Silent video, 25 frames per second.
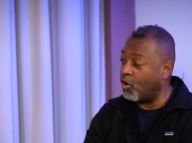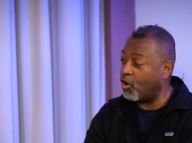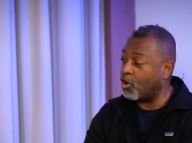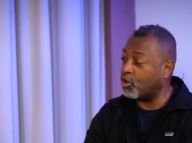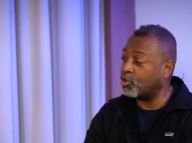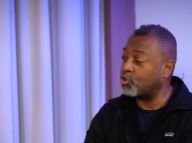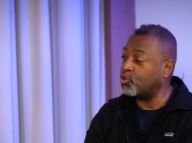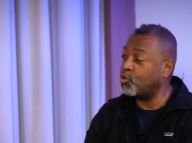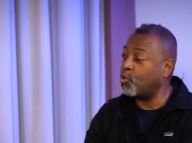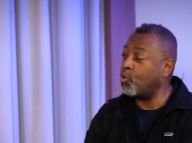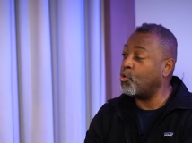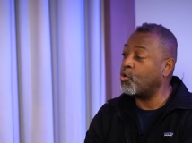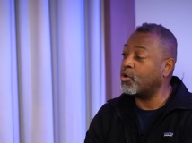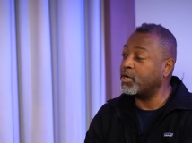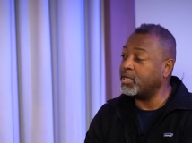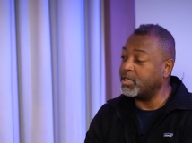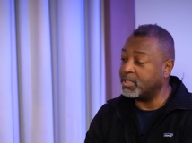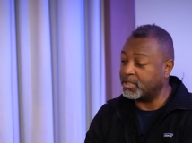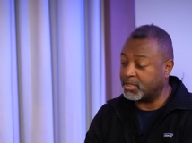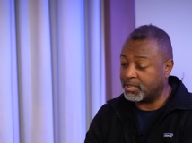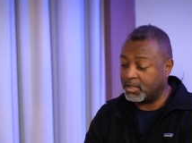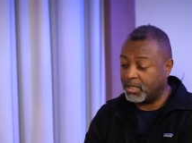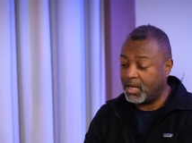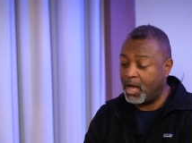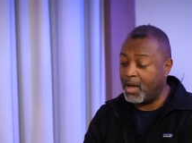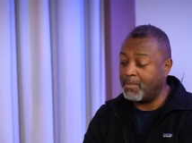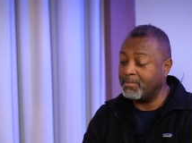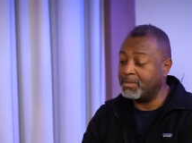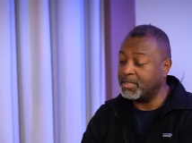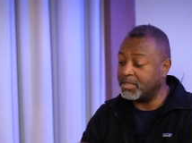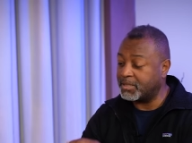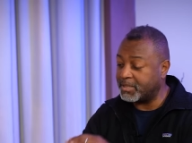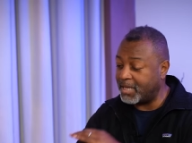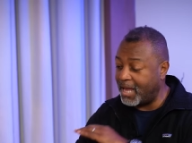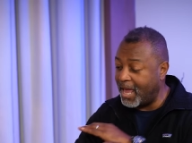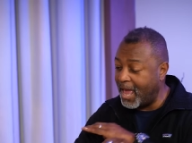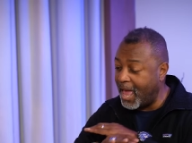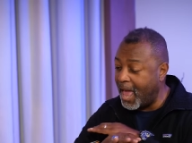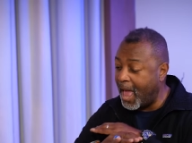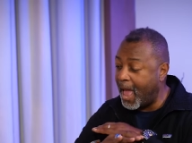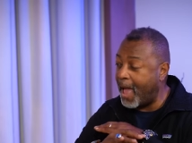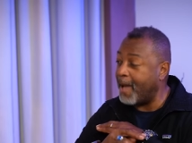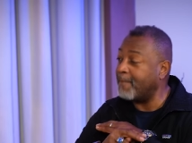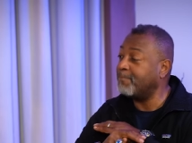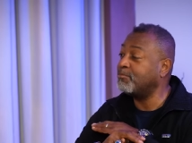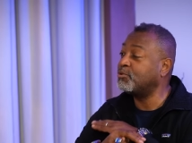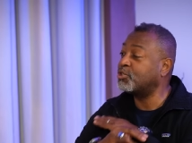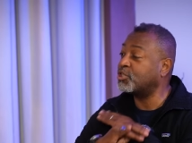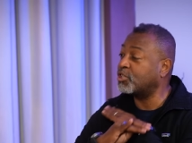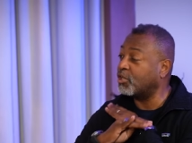hardcore Islamist
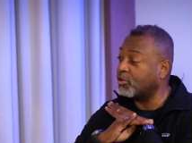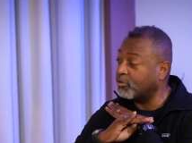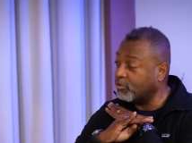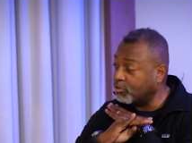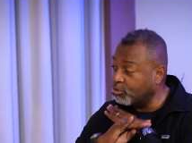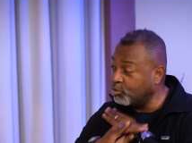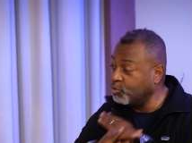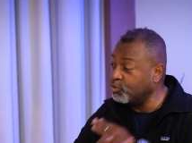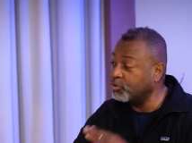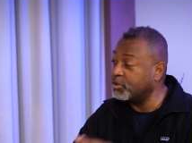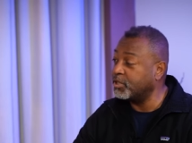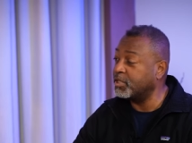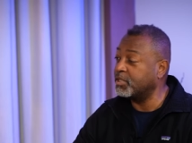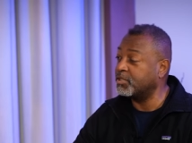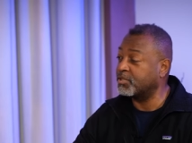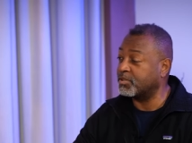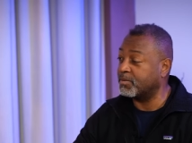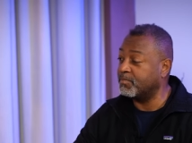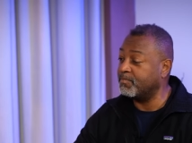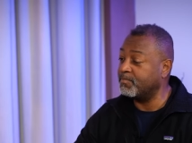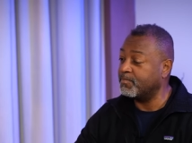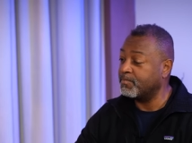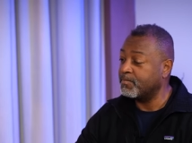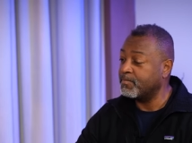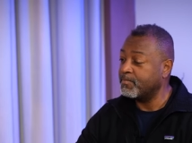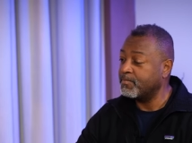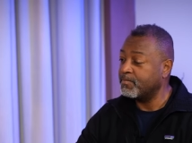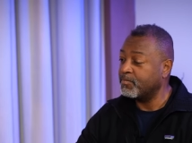absolutism